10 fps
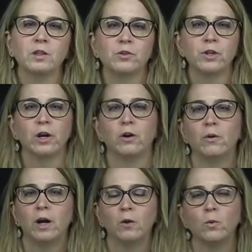So
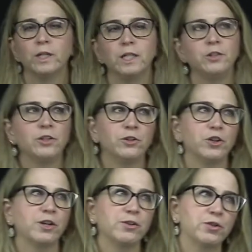I wanted to
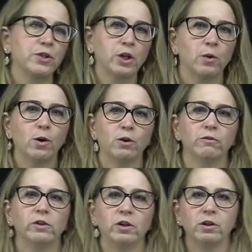just go
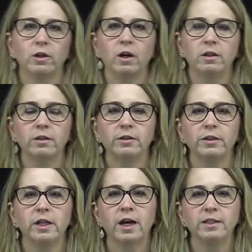over
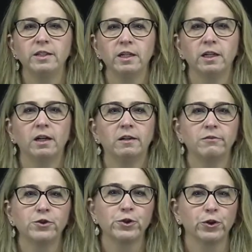the idea of
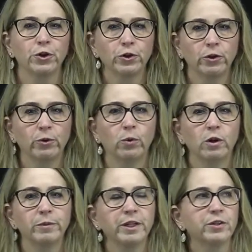circular
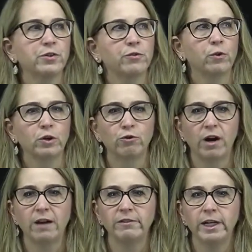orbits for
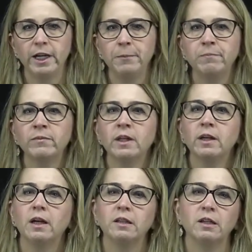gravity,
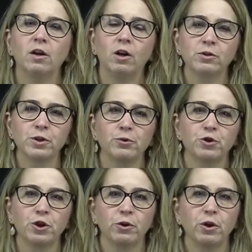and then also
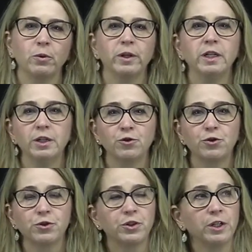show you an
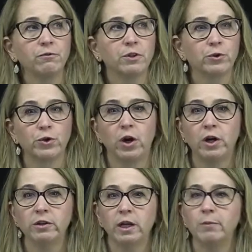interesting
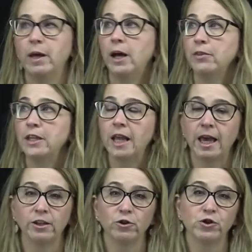result about the
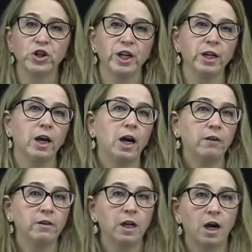energy of
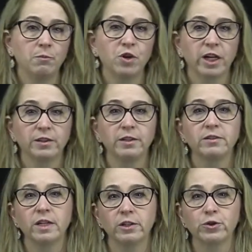an object that's
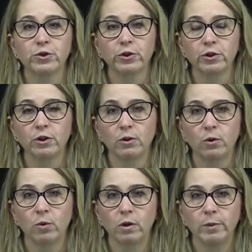in a circular
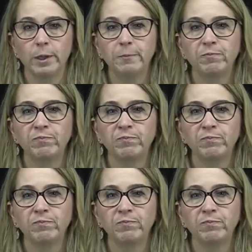orbit.